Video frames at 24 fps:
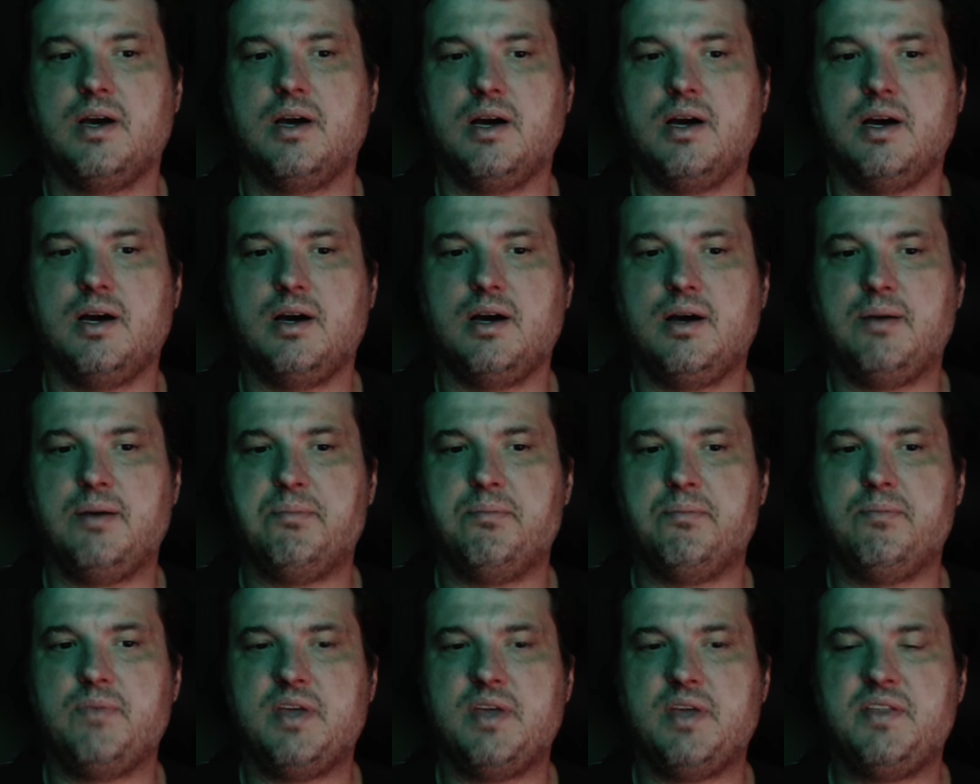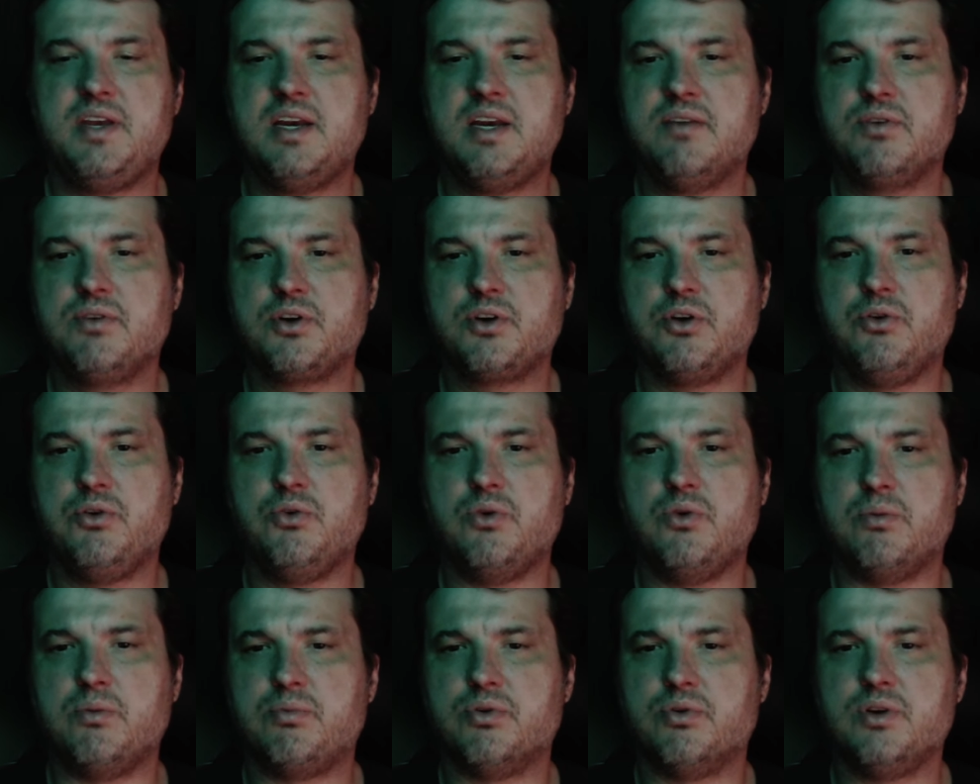And they never go to
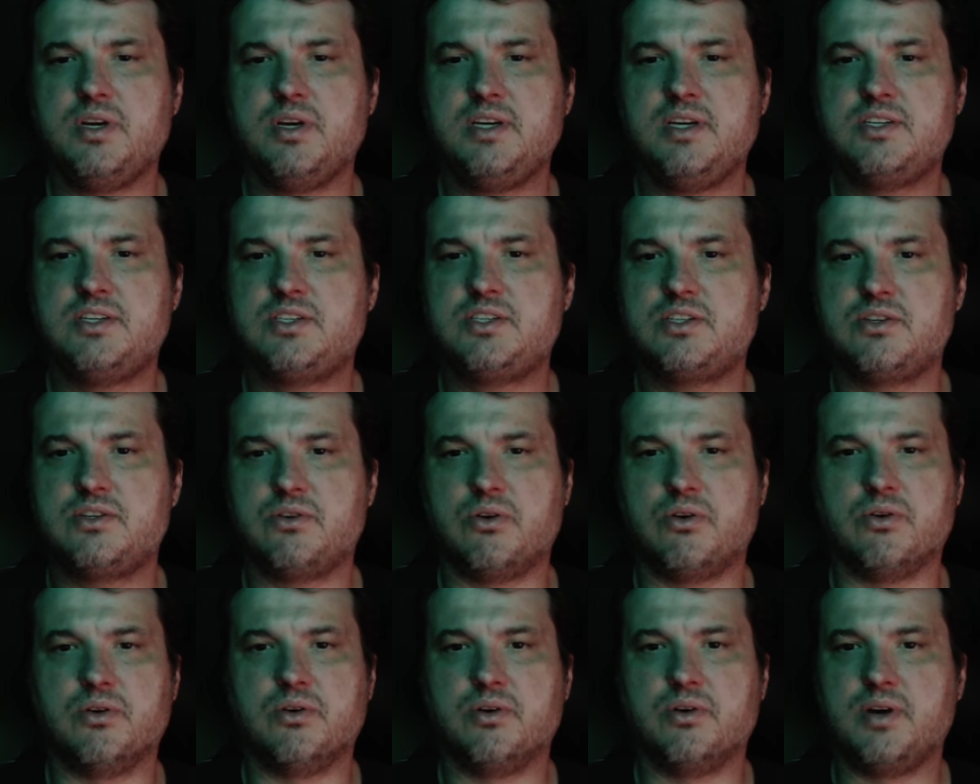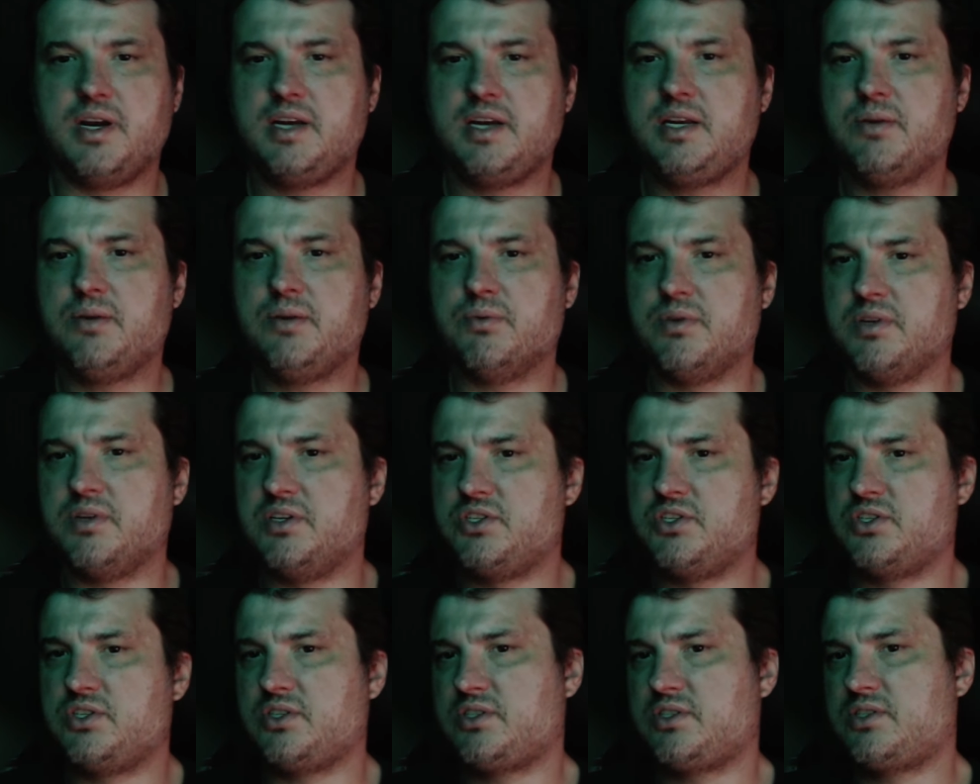a priest or any
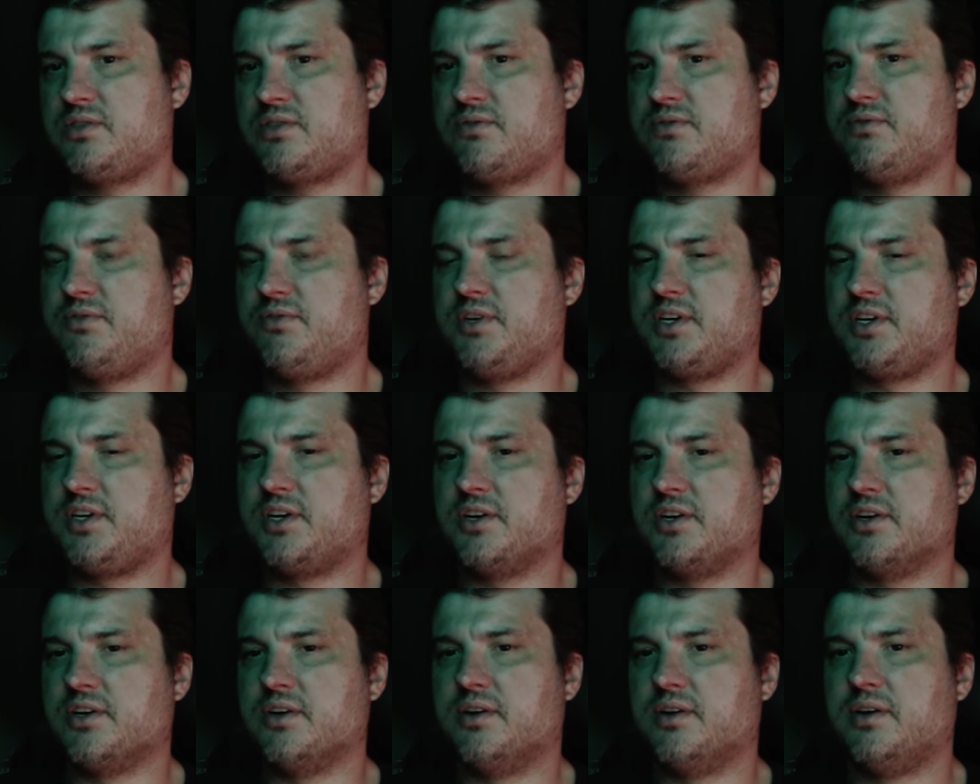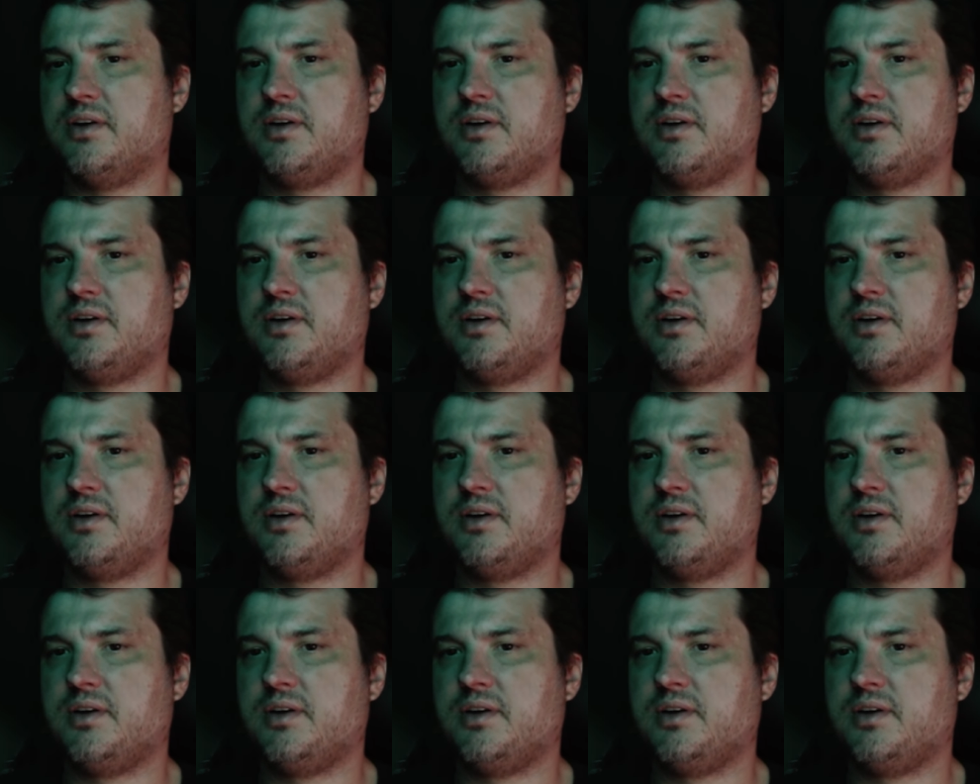religious figure.